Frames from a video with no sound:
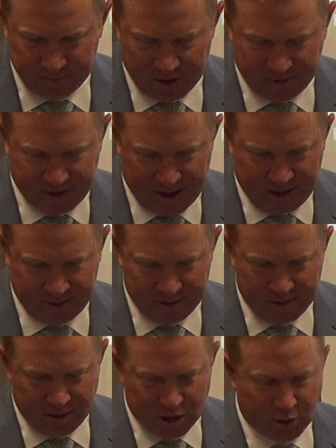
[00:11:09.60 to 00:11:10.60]
Okay,
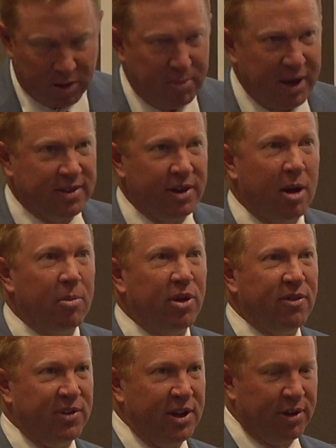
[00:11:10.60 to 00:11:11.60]
you can pick the number
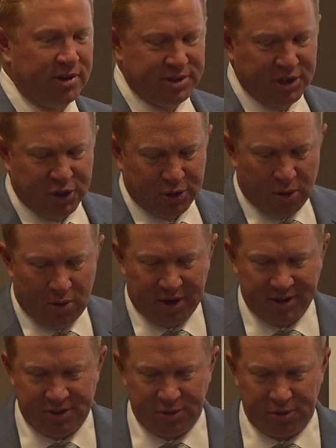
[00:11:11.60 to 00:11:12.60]
of years that you're
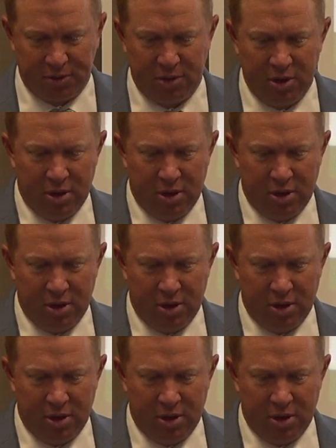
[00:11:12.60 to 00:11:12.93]
going to